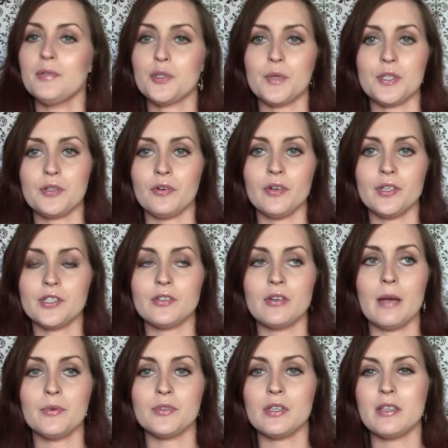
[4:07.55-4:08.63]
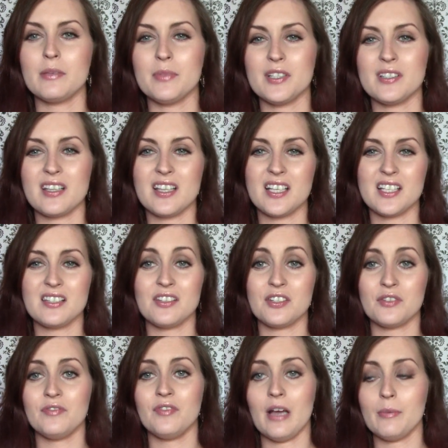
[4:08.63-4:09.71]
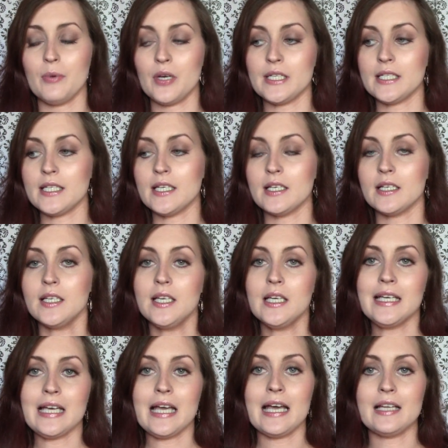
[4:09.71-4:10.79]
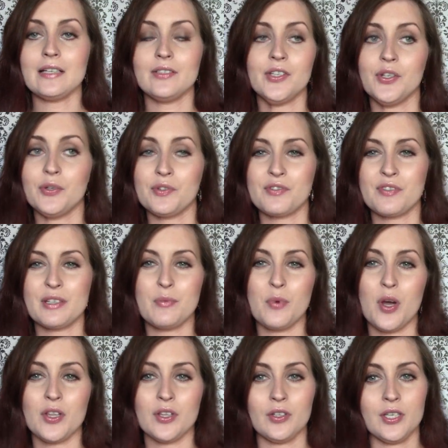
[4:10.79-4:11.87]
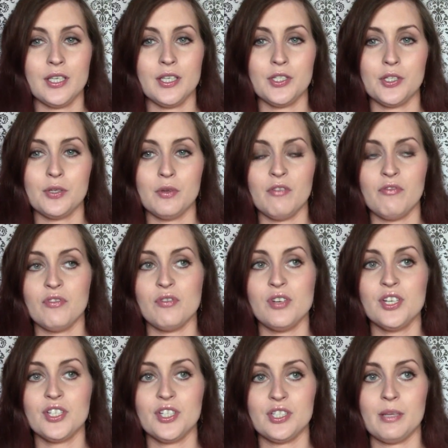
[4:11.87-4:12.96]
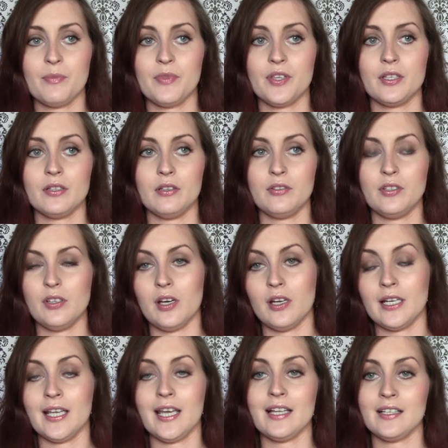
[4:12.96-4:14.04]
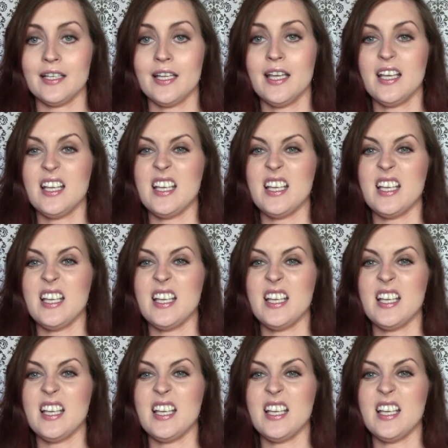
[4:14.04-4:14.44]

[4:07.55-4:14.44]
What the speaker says: Twitter or Instagram or something, because I think it's such a fab idea, and you know, it's really worth looking into if you're into something that you kind of get